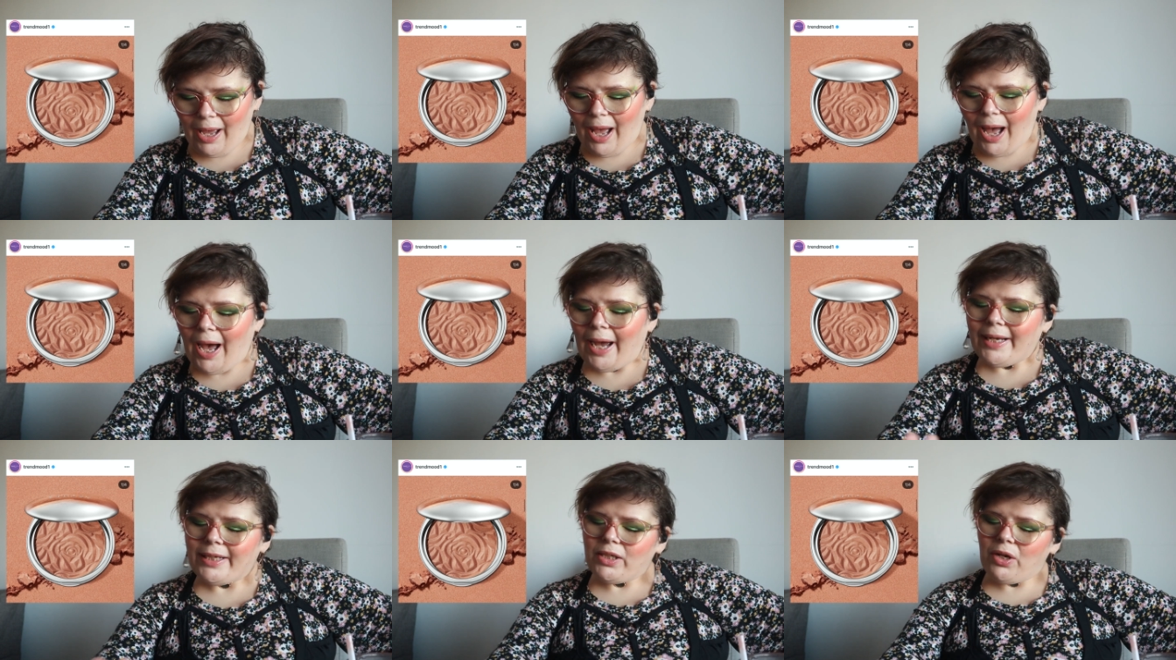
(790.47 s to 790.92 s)

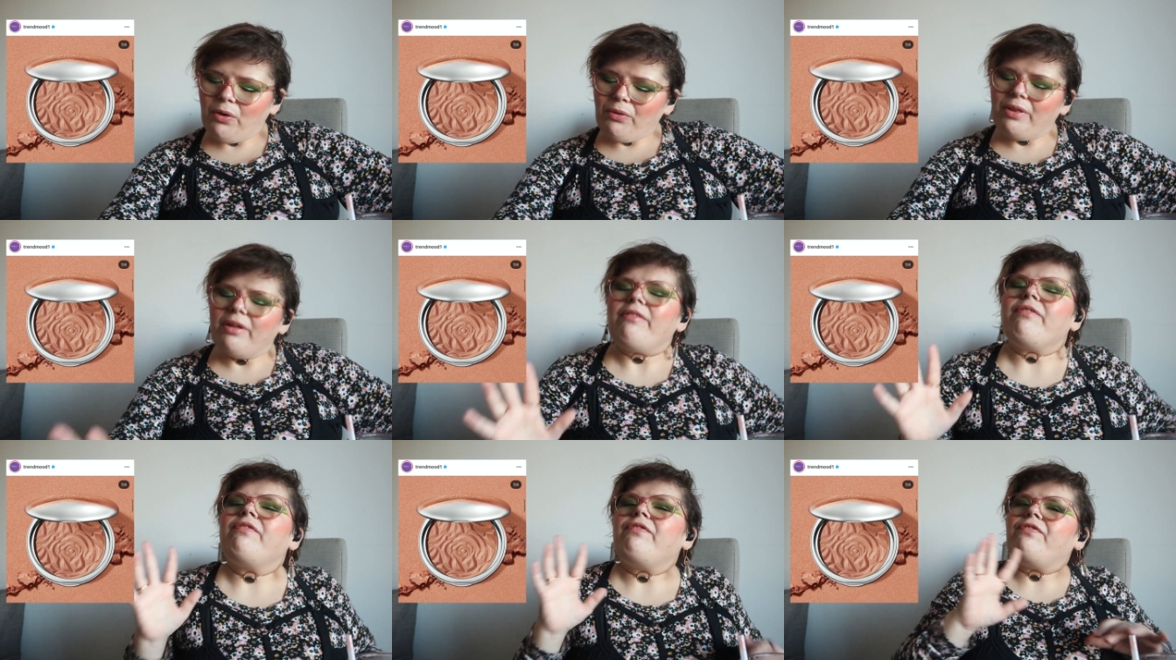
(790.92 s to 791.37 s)
I know
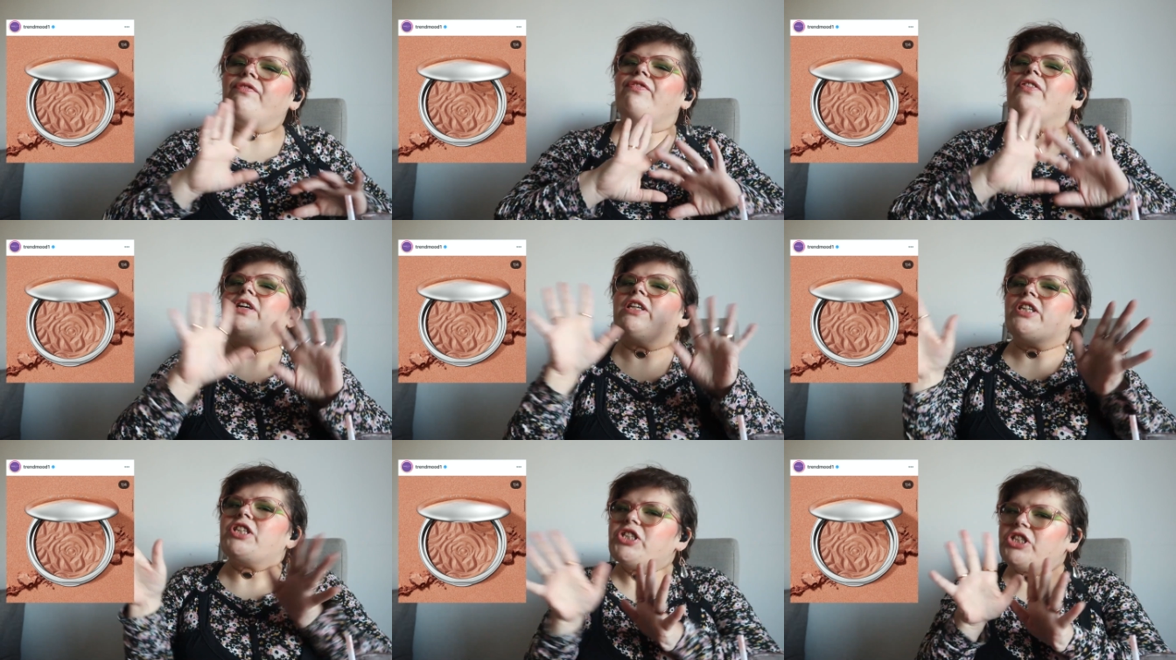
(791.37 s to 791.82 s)
that
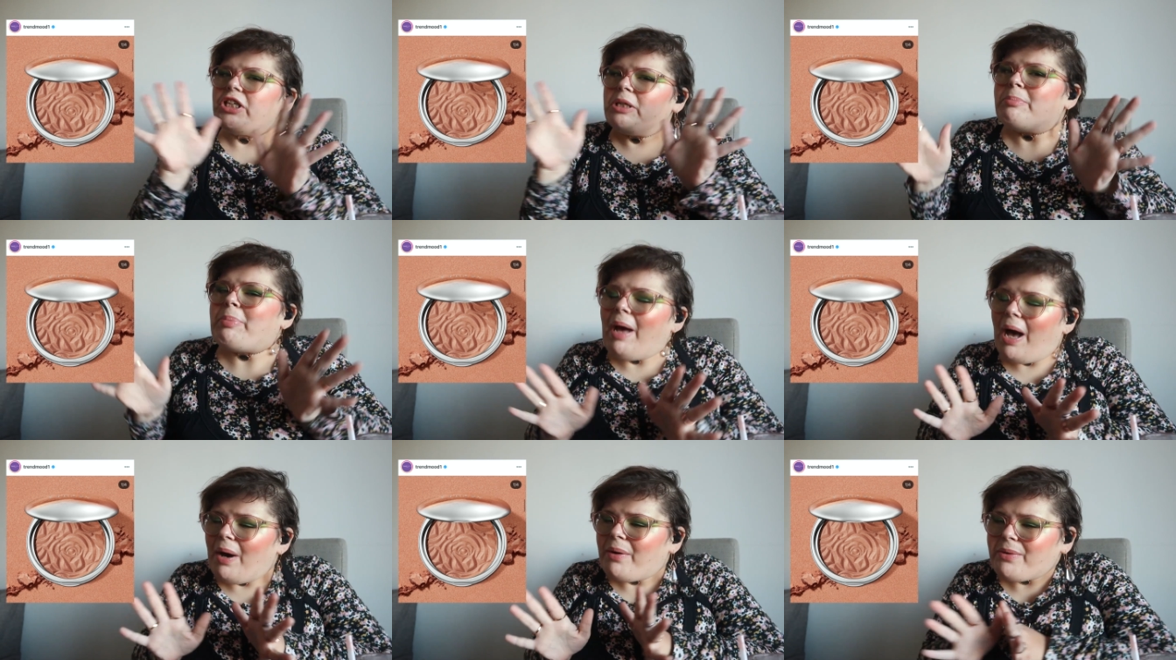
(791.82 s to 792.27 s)
finishing
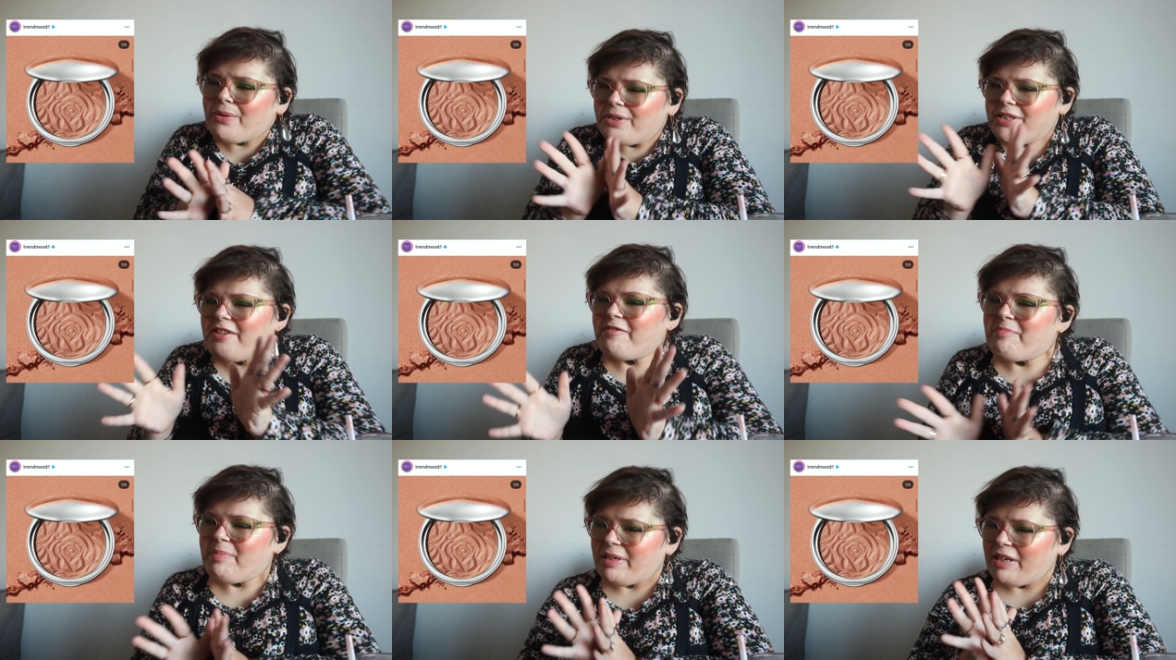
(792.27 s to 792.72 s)
powders
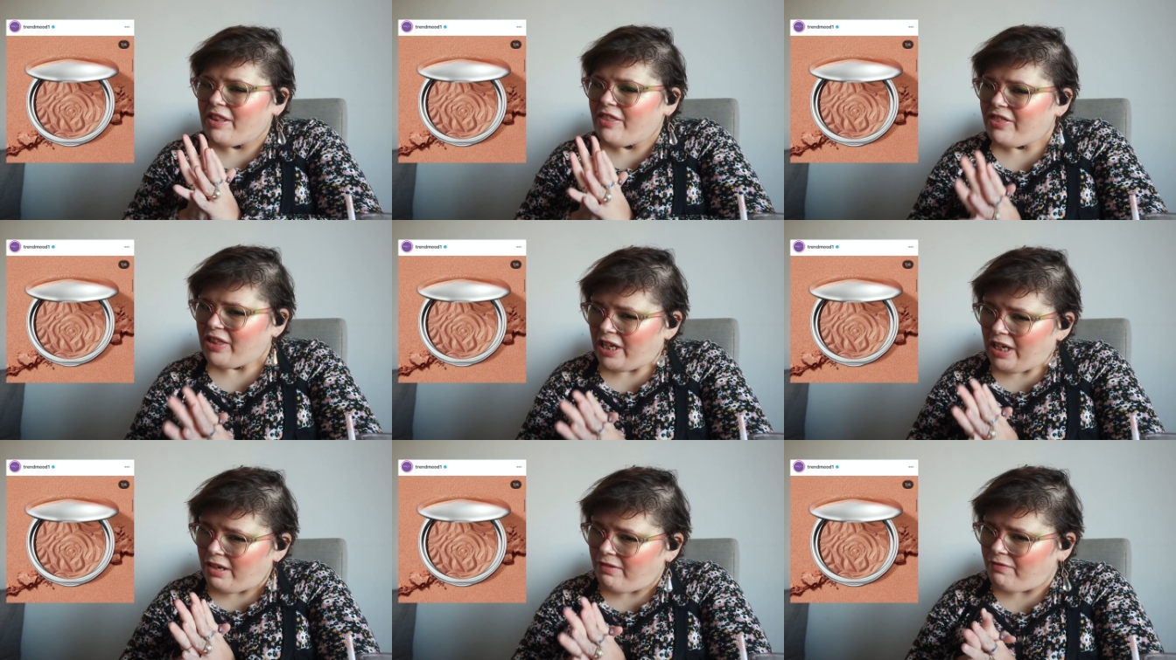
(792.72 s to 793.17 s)
have been a
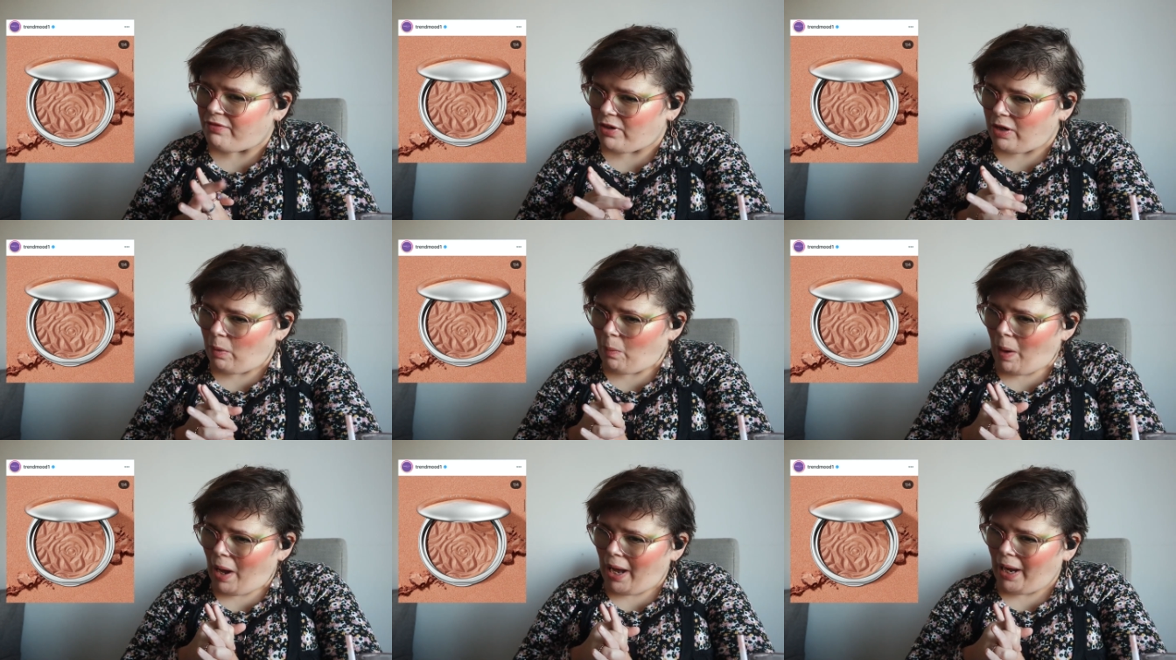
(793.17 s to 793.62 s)
thing for
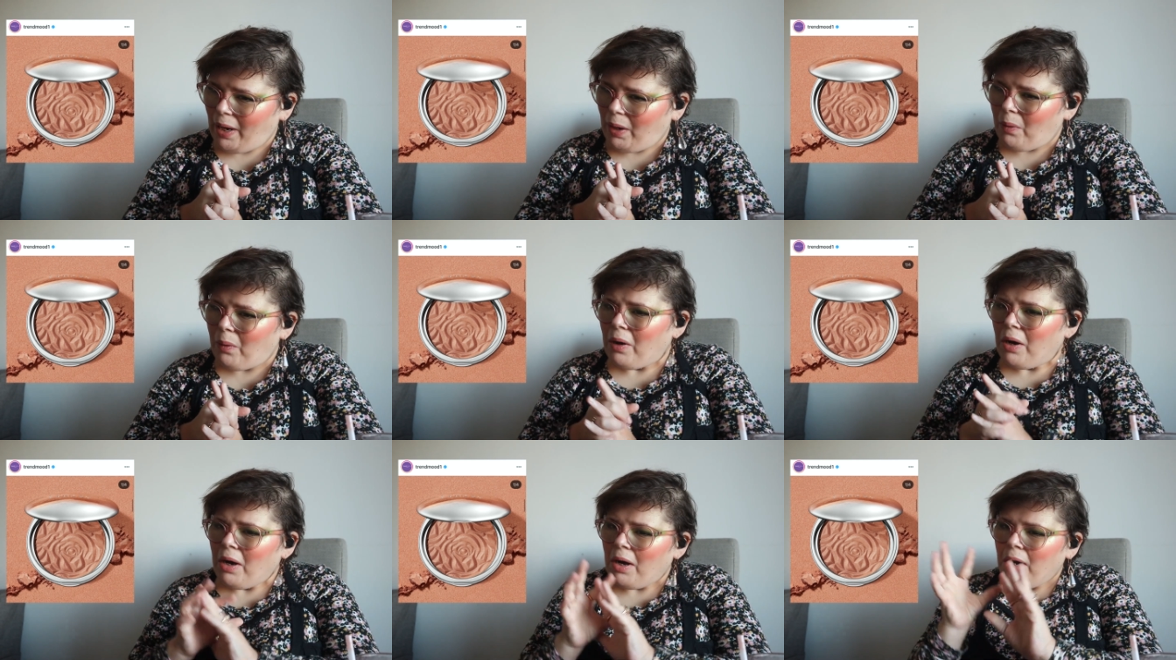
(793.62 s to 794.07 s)
a while,